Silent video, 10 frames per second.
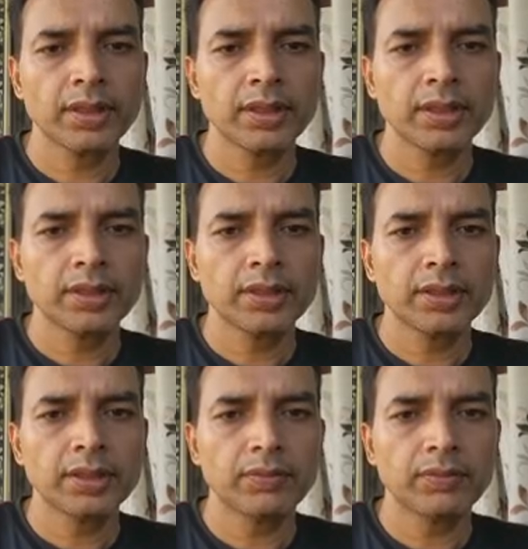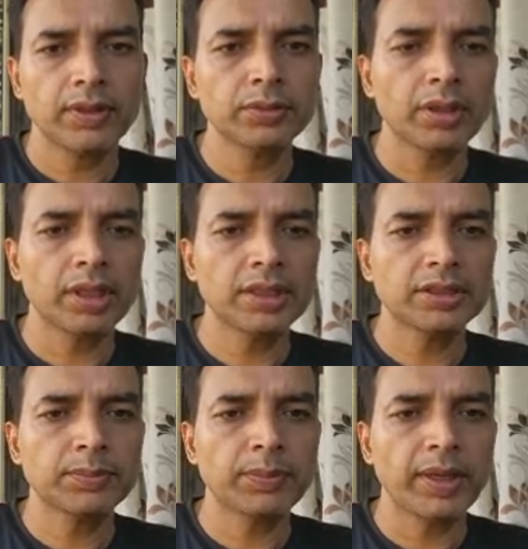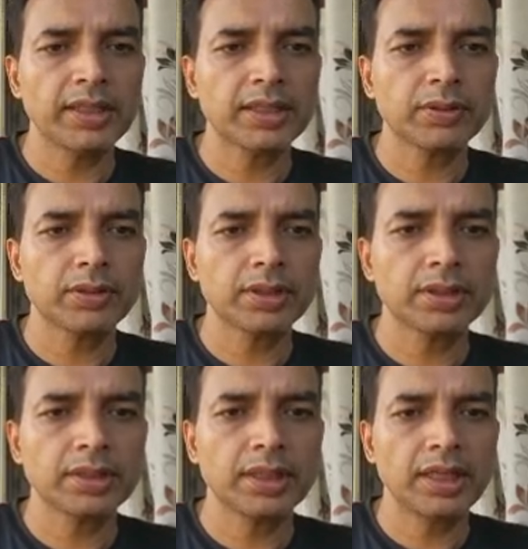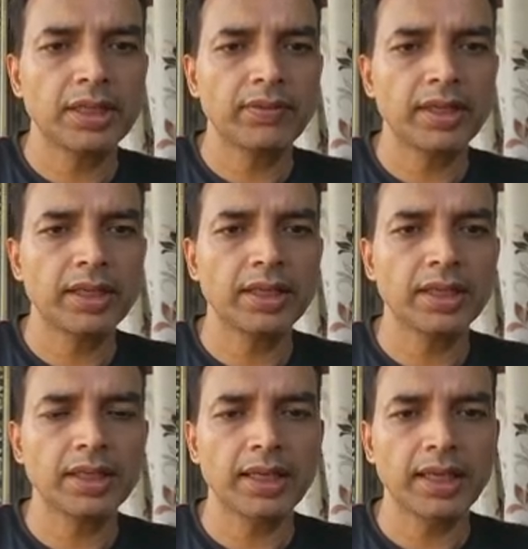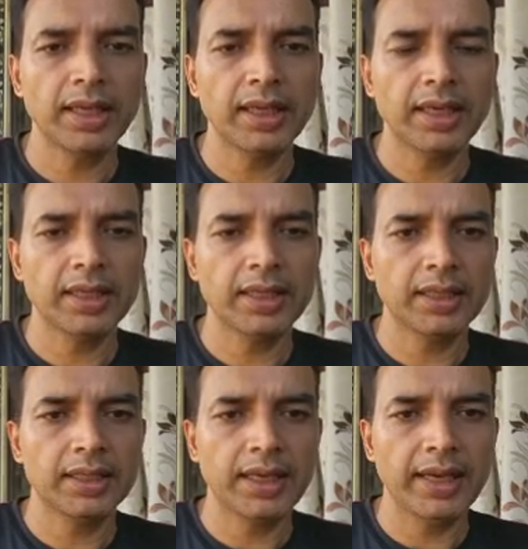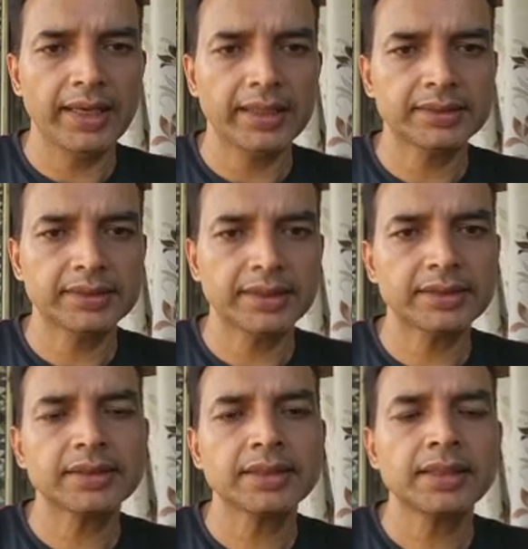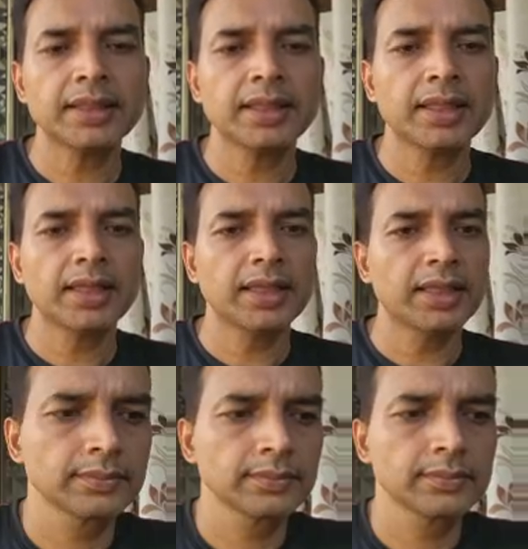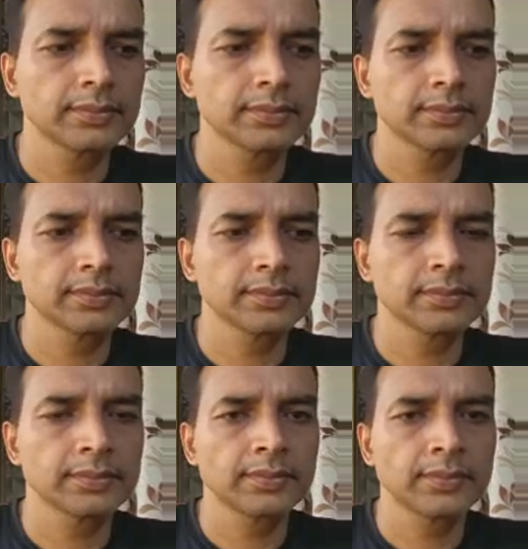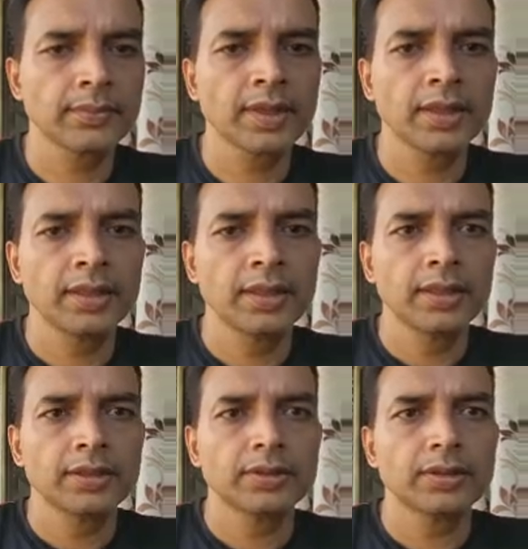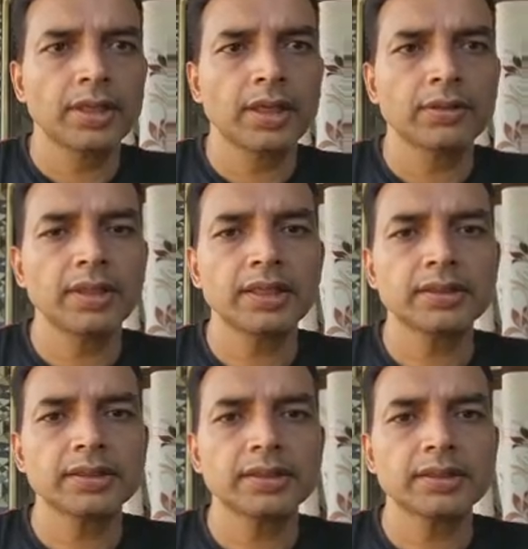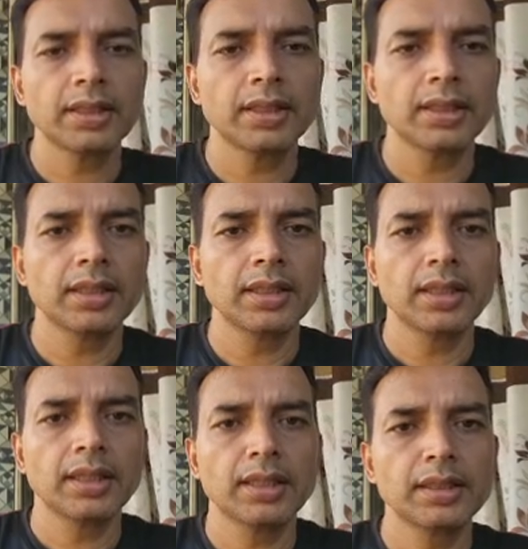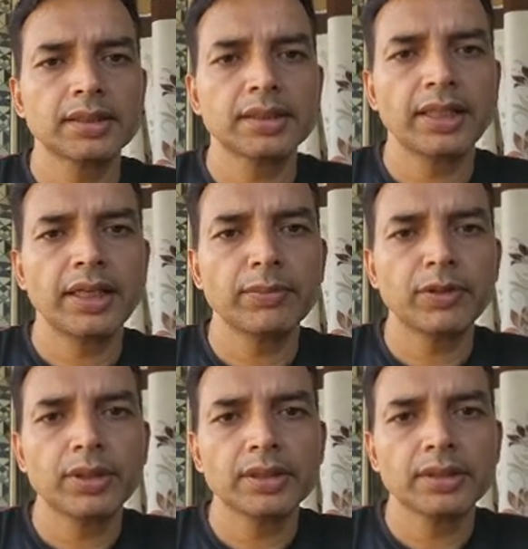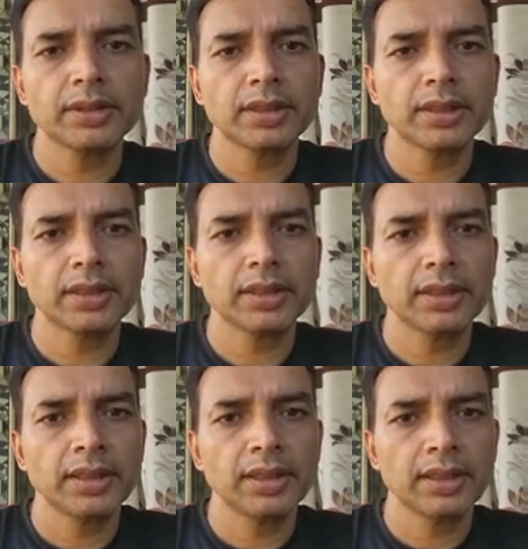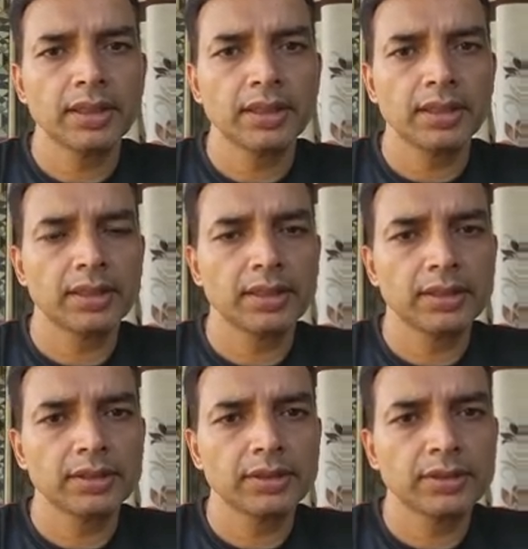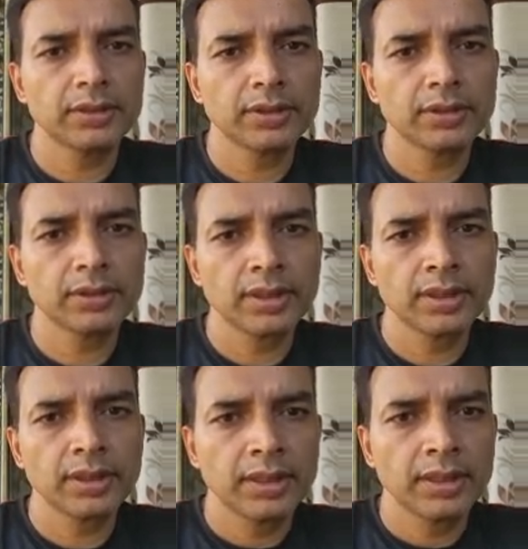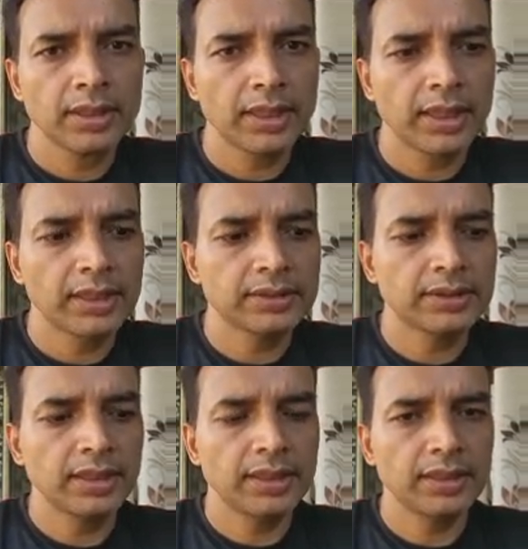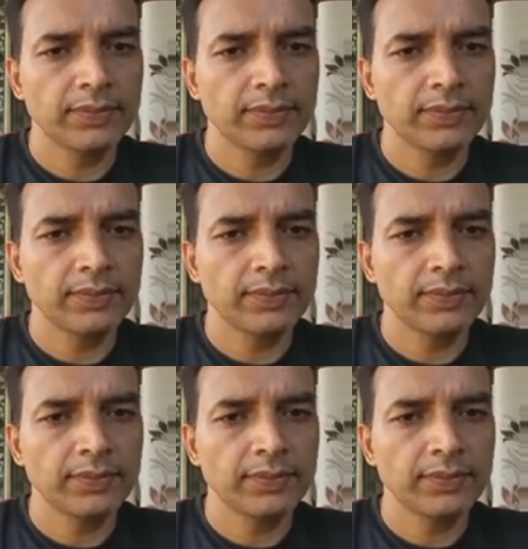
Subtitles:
once you call this Python code, it will access the same HTTP API. So now let's run the same code uh, and see.